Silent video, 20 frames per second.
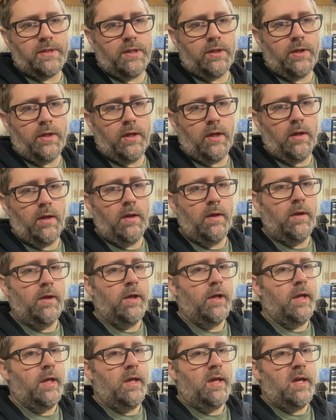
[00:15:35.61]
area,
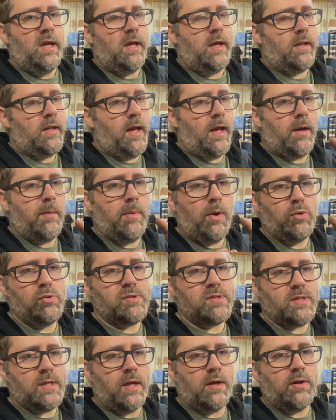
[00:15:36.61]
and that about
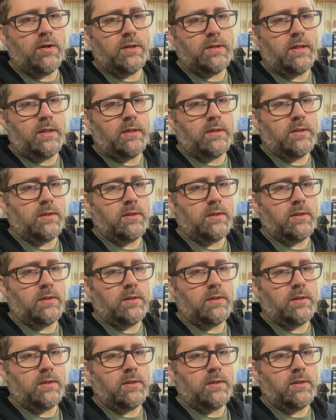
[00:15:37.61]
centers it.